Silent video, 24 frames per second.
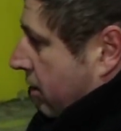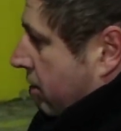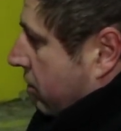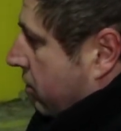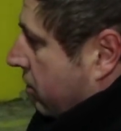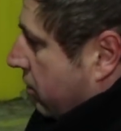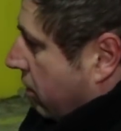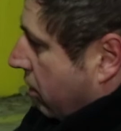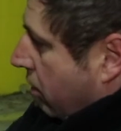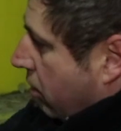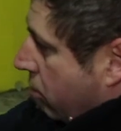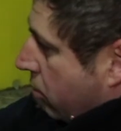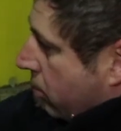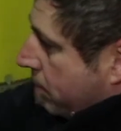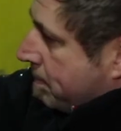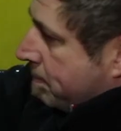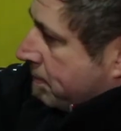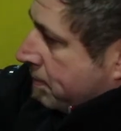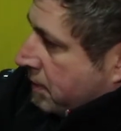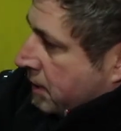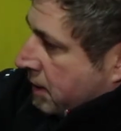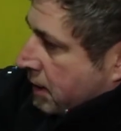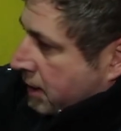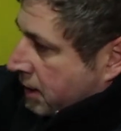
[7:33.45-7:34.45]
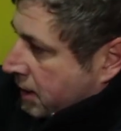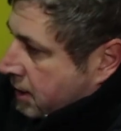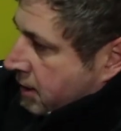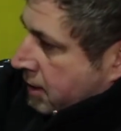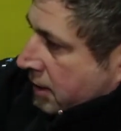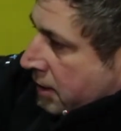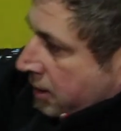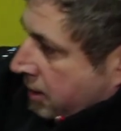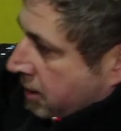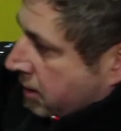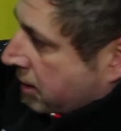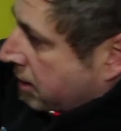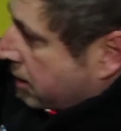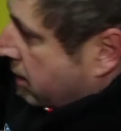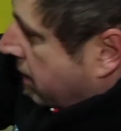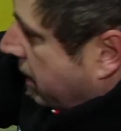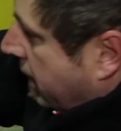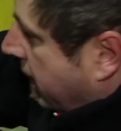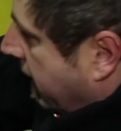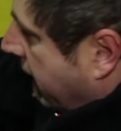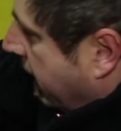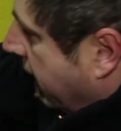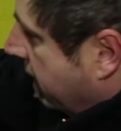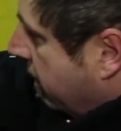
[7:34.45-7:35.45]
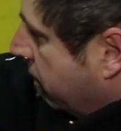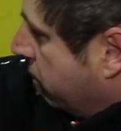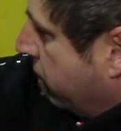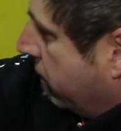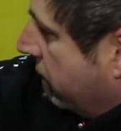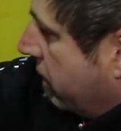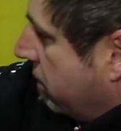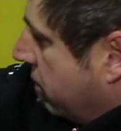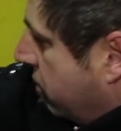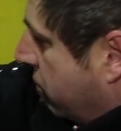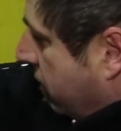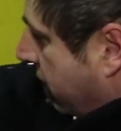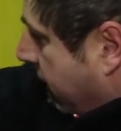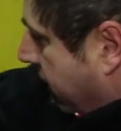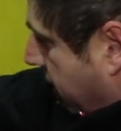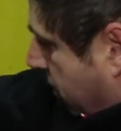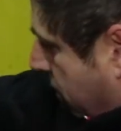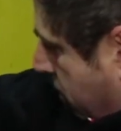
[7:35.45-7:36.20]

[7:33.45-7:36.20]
So again, we are trying